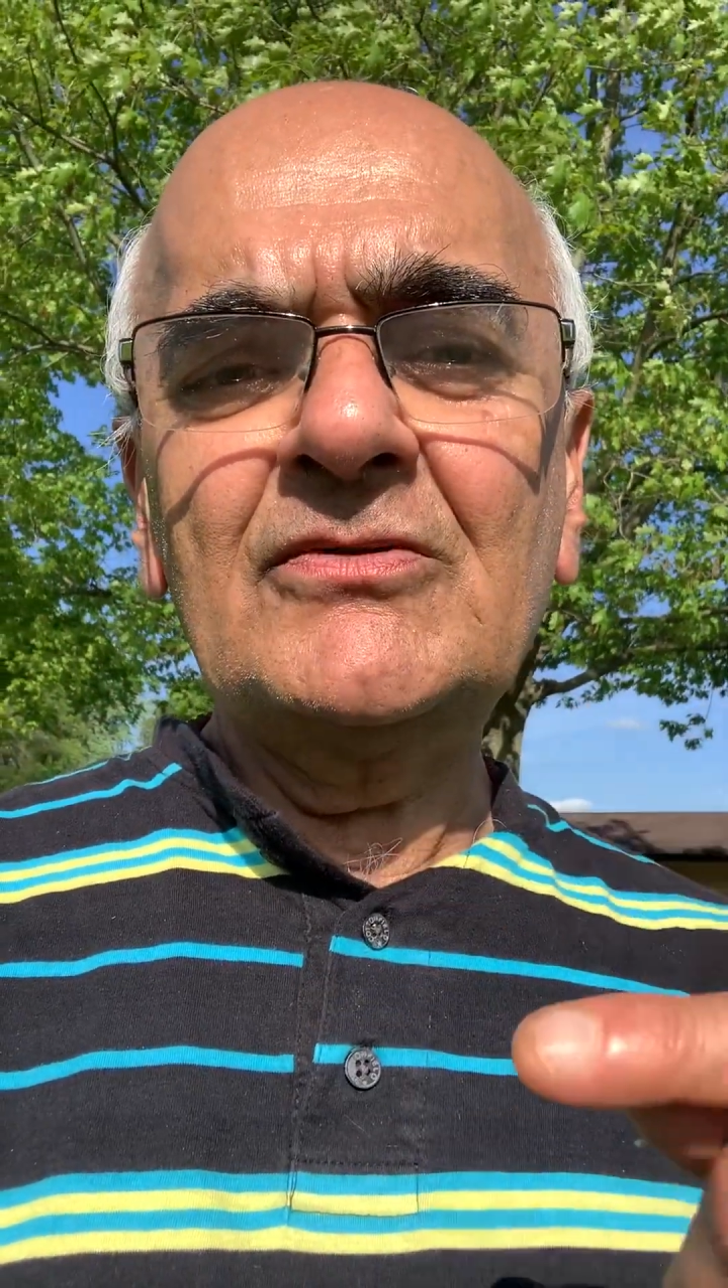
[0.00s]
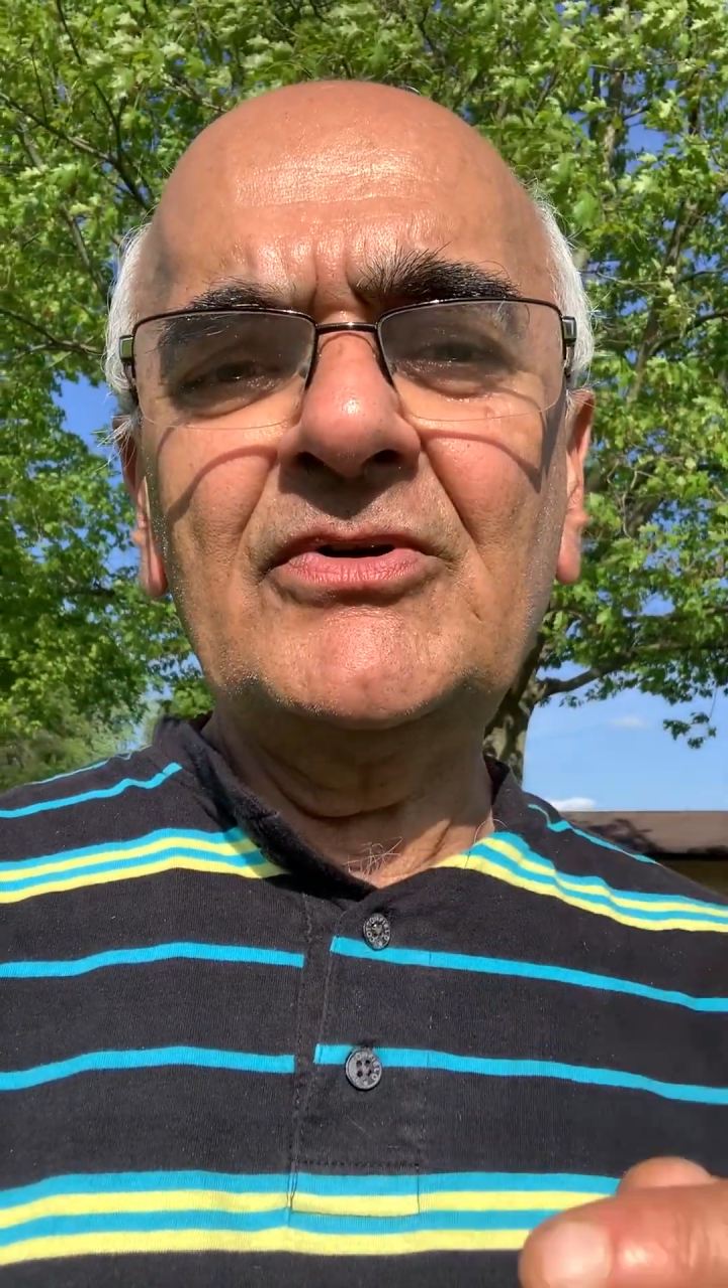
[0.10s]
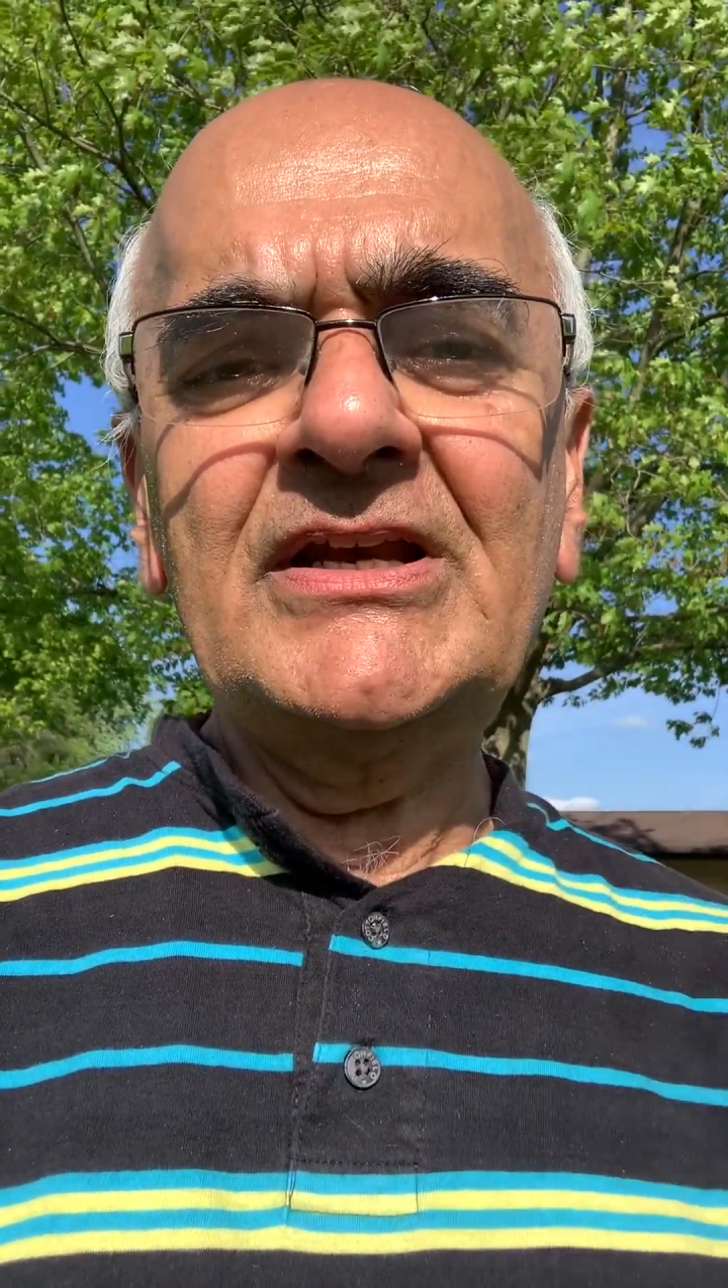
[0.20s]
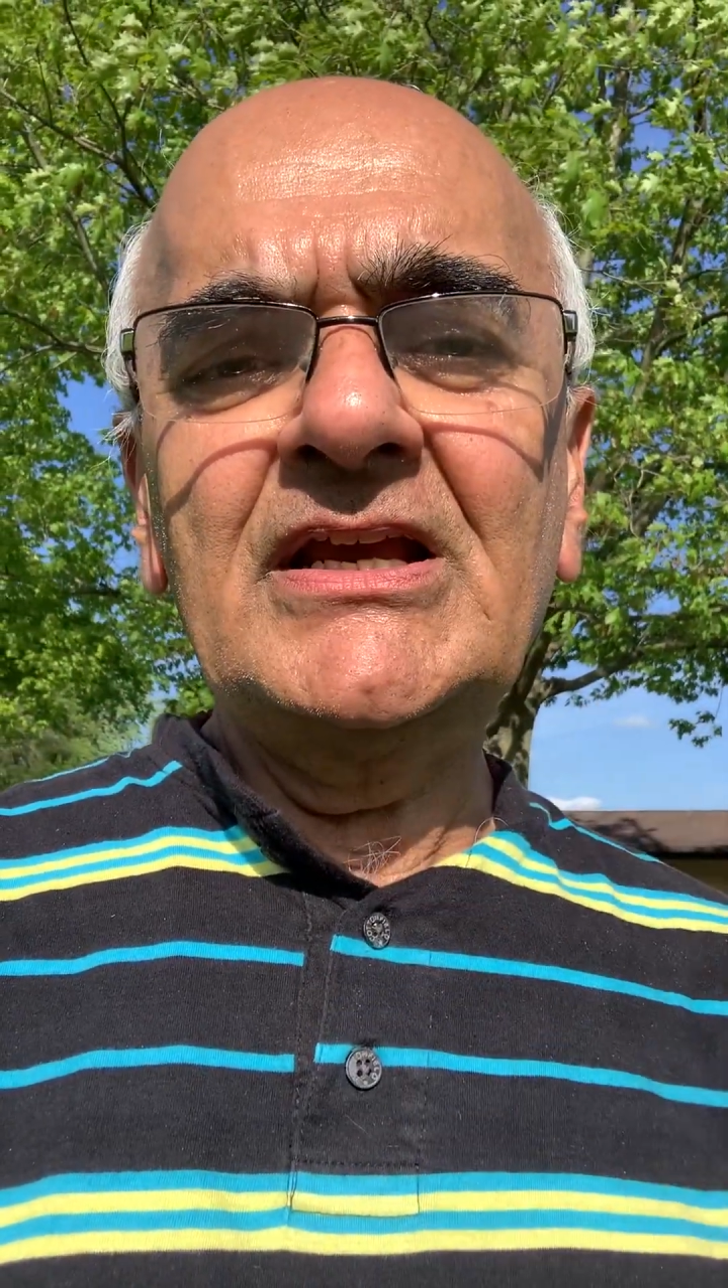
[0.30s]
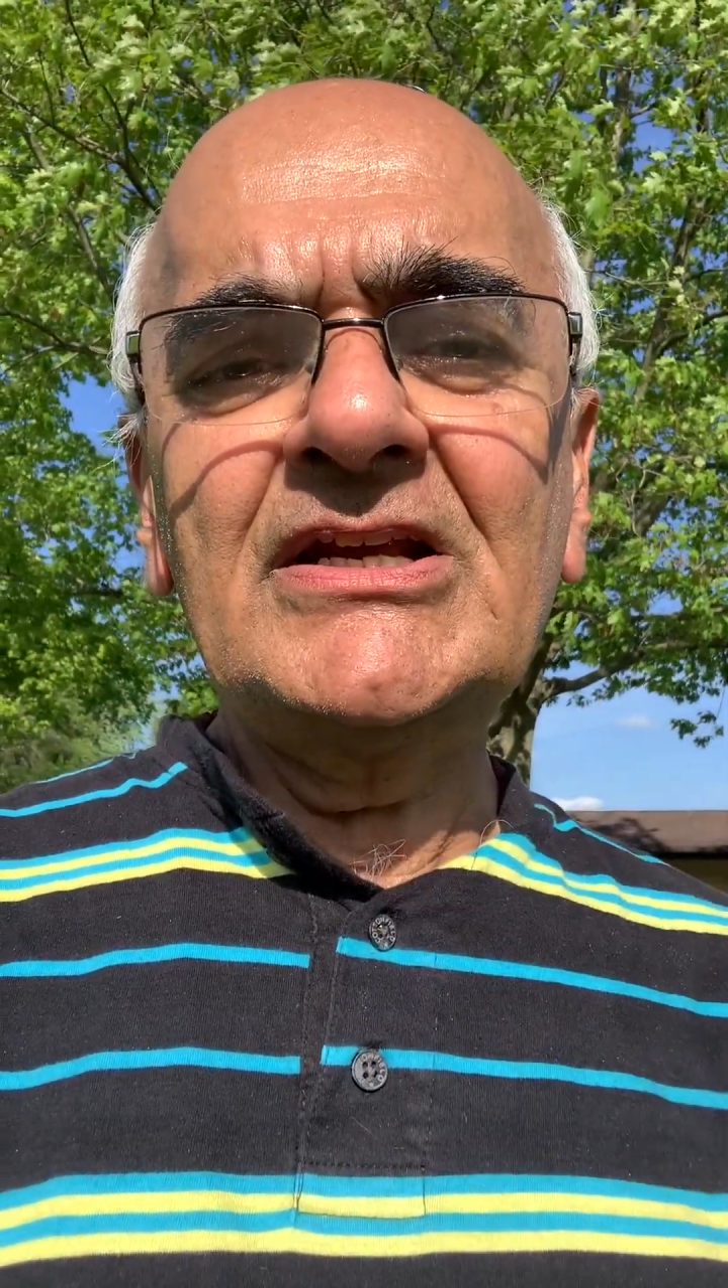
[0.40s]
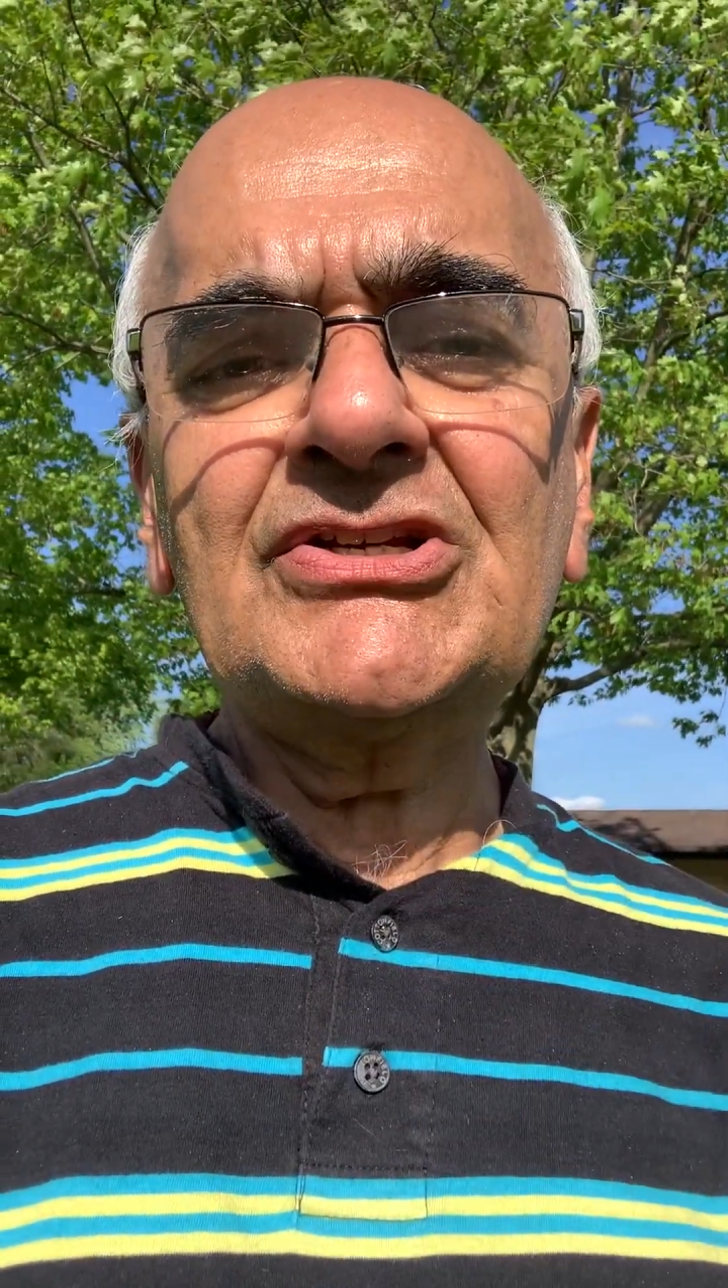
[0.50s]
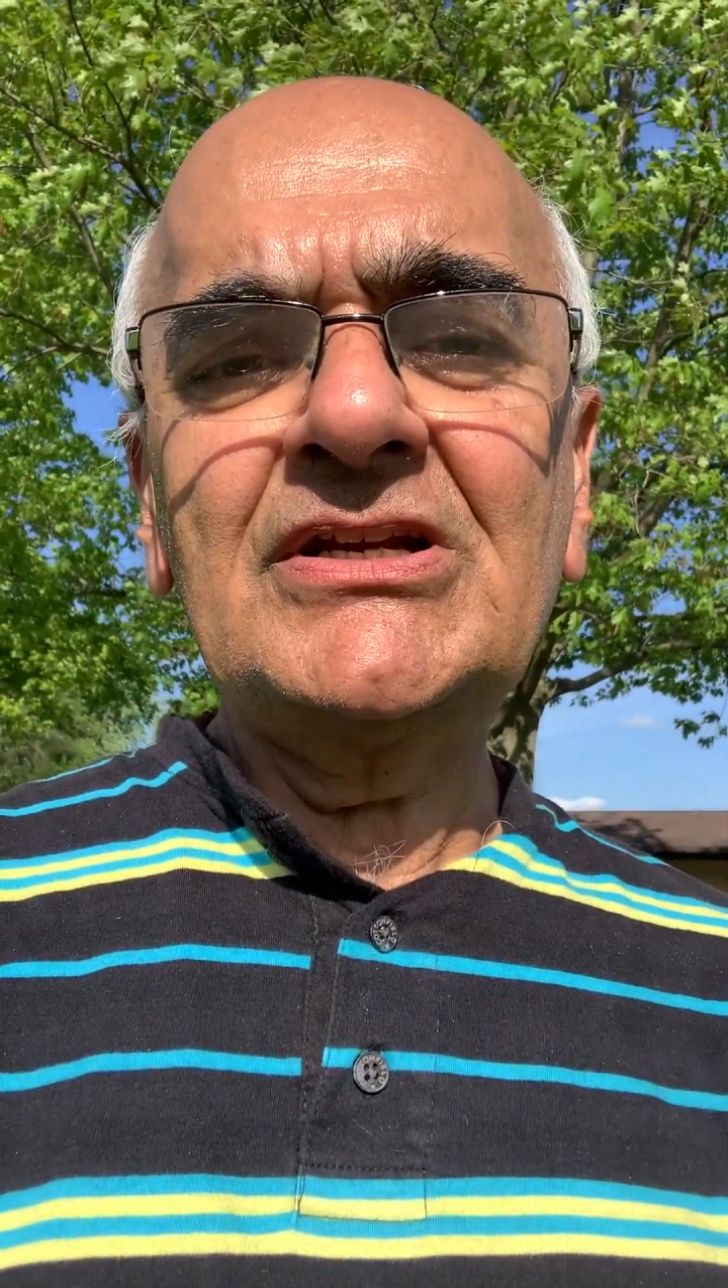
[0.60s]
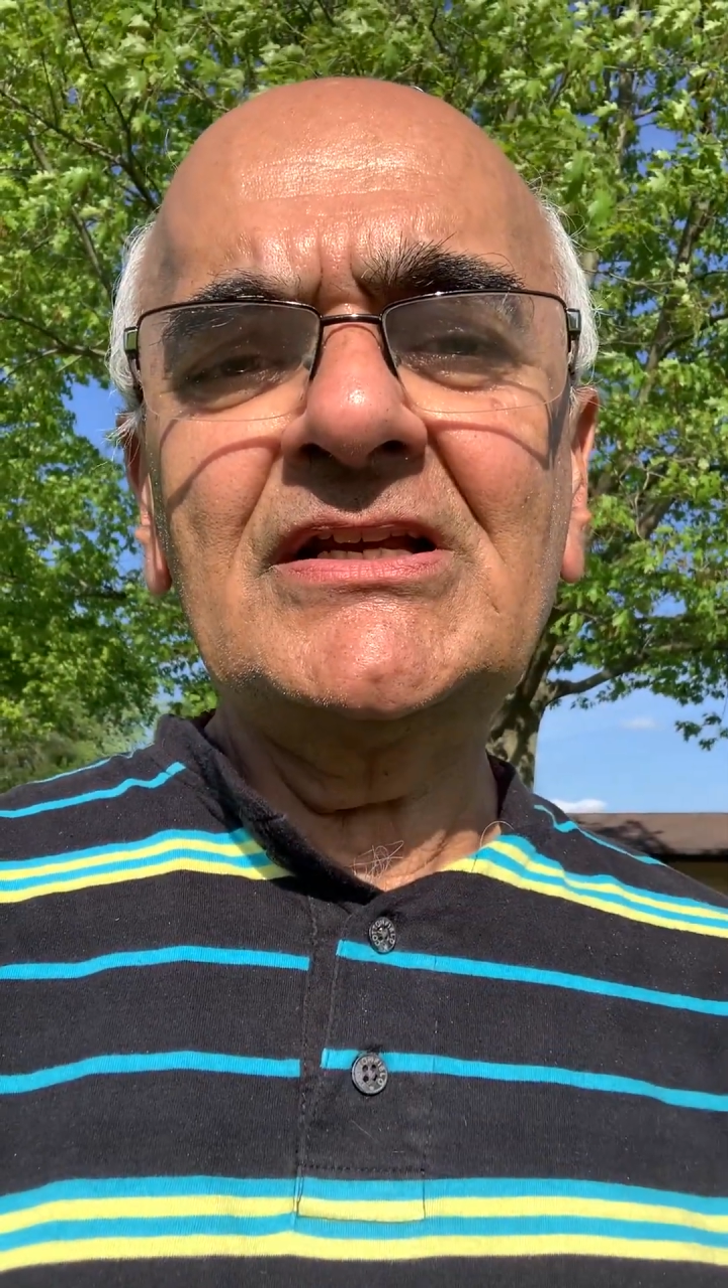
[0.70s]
variation